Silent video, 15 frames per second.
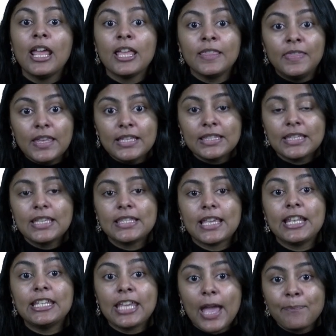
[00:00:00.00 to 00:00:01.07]
This is
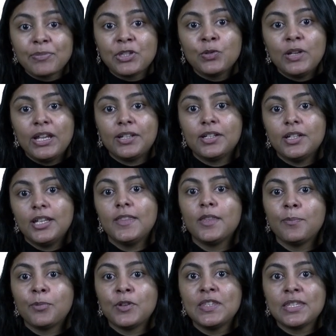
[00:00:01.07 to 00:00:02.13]
encapsulated in the
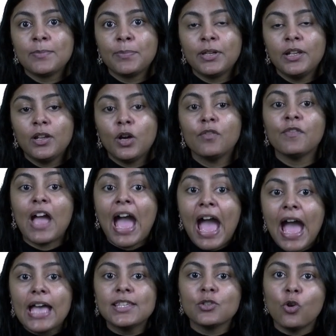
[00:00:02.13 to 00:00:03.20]
principle of
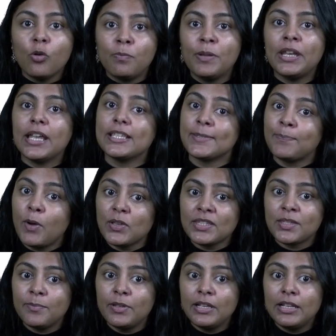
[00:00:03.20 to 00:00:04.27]
as open as
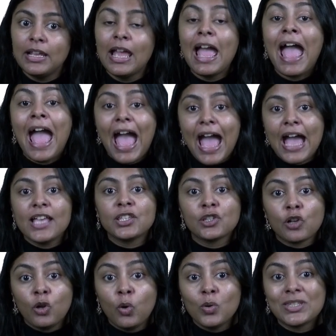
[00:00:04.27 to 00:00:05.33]
possible, as
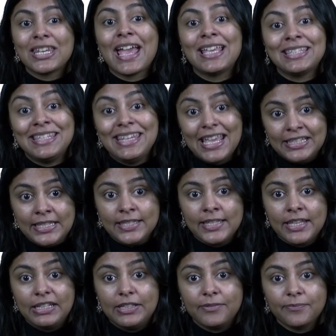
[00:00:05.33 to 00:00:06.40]
closed as
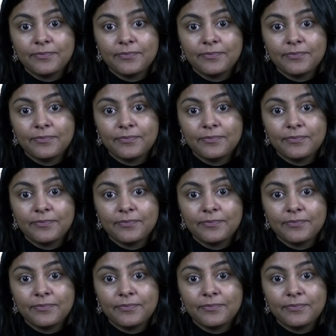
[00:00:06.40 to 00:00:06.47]
necessary.